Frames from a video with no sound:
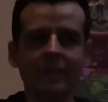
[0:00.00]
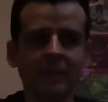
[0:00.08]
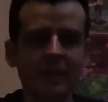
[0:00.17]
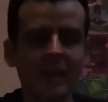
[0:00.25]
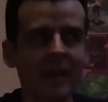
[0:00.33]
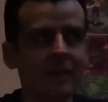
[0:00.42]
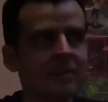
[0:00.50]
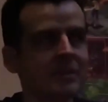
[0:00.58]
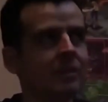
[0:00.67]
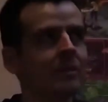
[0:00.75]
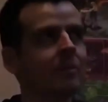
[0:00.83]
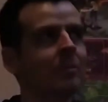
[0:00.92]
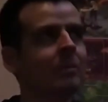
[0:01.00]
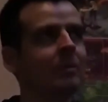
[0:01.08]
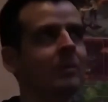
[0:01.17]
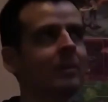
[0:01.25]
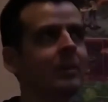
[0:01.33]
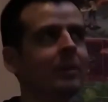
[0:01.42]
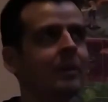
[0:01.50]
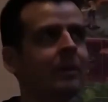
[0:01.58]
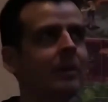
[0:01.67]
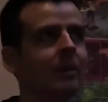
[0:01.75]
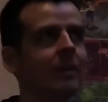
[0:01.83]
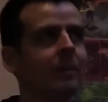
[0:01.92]
Yeah, so
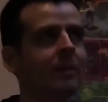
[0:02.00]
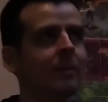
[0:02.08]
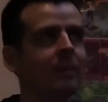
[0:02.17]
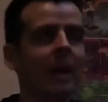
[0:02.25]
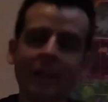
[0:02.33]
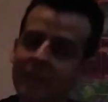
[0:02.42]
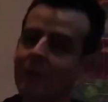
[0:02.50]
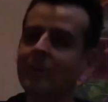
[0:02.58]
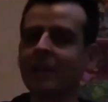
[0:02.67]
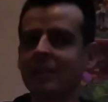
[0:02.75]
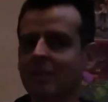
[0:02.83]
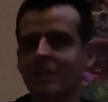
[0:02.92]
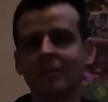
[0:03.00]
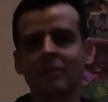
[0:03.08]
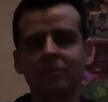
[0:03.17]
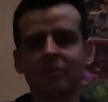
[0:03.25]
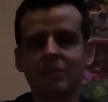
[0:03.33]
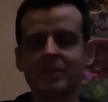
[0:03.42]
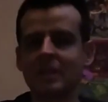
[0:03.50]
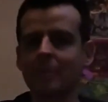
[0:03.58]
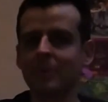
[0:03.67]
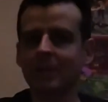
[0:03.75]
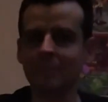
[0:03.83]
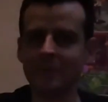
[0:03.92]
now that we got the first
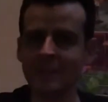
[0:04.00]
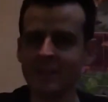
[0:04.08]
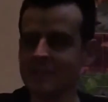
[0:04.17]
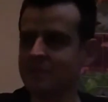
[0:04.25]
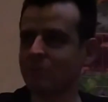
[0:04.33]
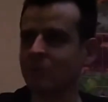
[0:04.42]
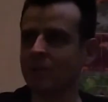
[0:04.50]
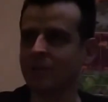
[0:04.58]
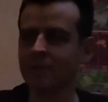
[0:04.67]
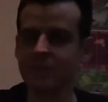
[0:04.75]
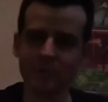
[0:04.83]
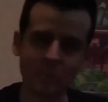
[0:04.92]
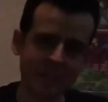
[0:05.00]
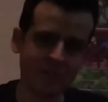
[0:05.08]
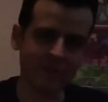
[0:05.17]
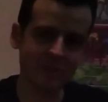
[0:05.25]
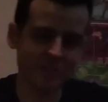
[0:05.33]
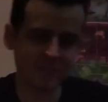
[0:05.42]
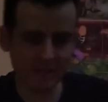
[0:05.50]
couple updates for the Switch version,